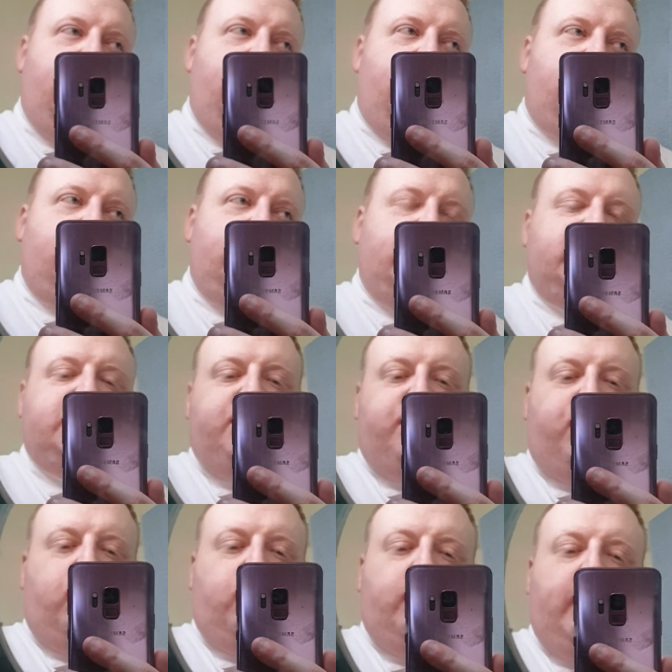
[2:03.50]

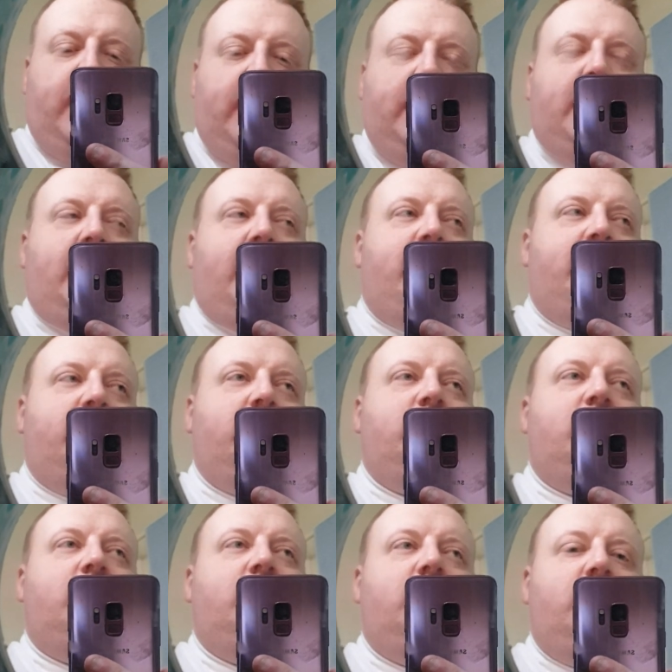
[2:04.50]
which bought me a
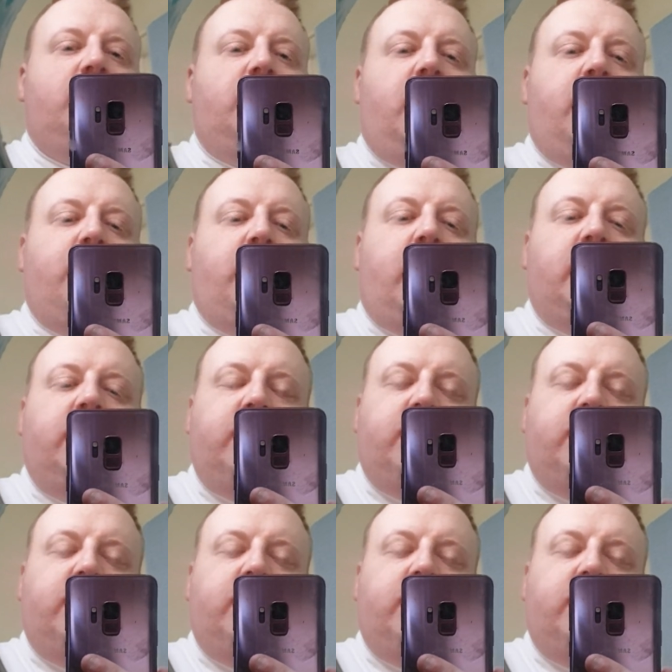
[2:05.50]
brand